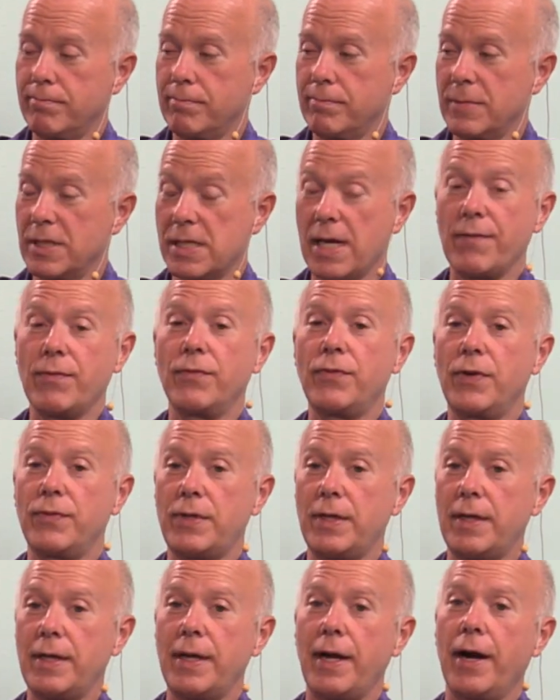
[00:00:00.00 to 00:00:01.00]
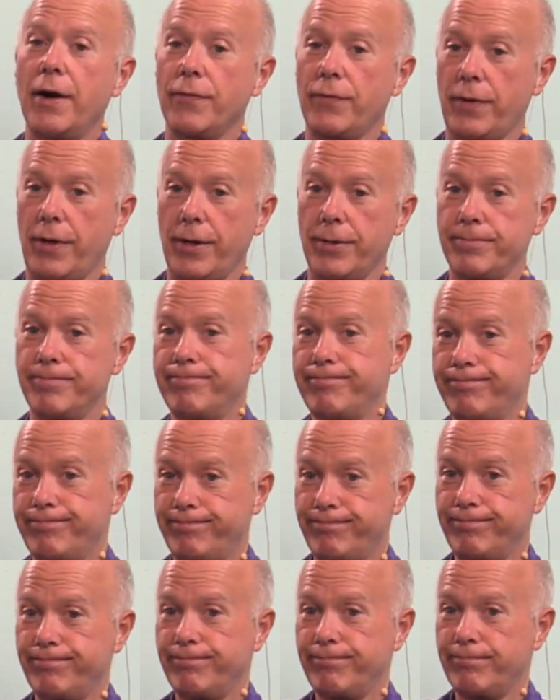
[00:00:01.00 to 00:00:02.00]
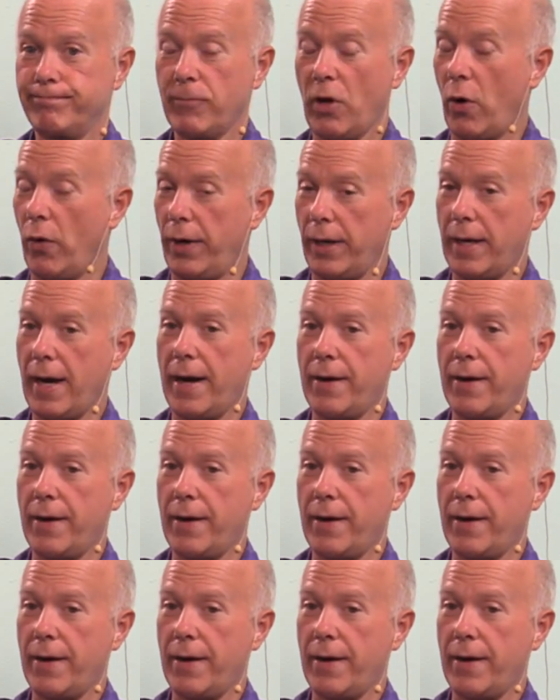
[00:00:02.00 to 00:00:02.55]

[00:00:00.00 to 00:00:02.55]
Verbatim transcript: seven fifty D Airflow. Already got